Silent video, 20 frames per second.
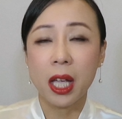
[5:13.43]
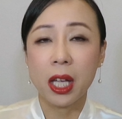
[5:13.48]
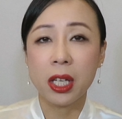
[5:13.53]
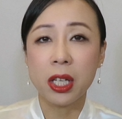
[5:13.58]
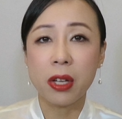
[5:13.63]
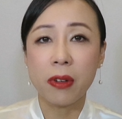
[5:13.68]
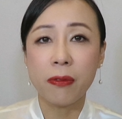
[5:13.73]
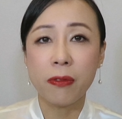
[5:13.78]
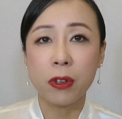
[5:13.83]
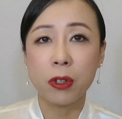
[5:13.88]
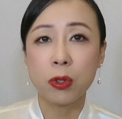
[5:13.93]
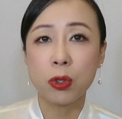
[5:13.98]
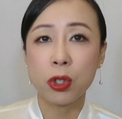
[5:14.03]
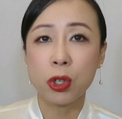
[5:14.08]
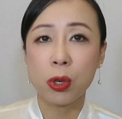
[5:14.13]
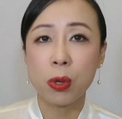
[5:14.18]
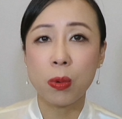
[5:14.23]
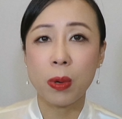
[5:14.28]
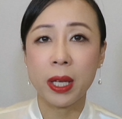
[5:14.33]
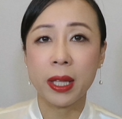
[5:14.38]
in the
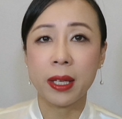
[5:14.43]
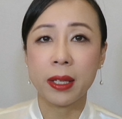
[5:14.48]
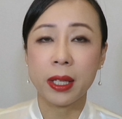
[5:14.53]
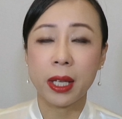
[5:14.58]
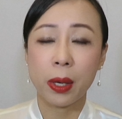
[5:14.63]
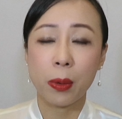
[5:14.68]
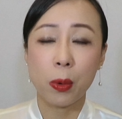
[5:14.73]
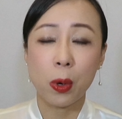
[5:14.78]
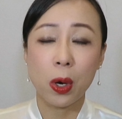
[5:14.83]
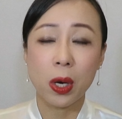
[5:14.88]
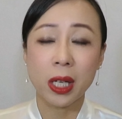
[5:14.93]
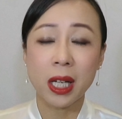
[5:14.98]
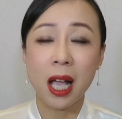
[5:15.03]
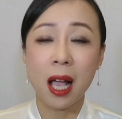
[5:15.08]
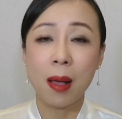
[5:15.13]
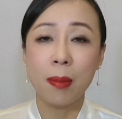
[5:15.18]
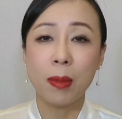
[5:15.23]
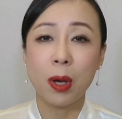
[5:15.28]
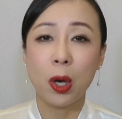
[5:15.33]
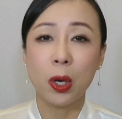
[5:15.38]
future whether they will
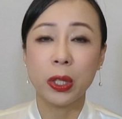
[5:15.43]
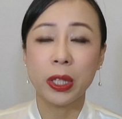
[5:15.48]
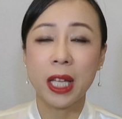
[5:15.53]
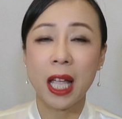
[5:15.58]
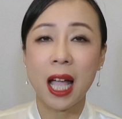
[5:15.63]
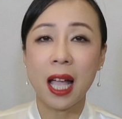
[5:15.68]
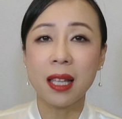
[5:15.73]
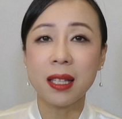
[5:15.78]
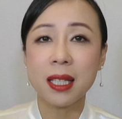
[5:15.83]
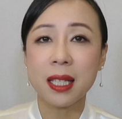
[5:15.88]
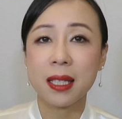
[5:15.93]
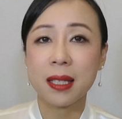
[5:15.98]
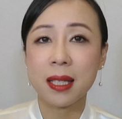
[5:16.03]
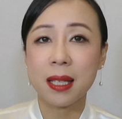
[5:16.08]
come or not.